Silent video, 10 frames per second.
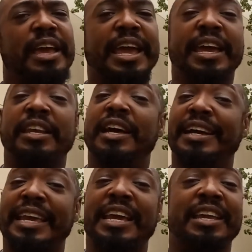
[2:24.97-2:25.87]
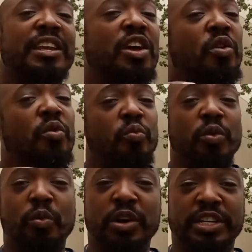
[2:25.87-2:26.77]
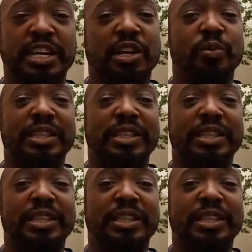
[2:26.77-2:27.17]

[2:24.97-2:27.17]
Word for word: And again, when we're dealing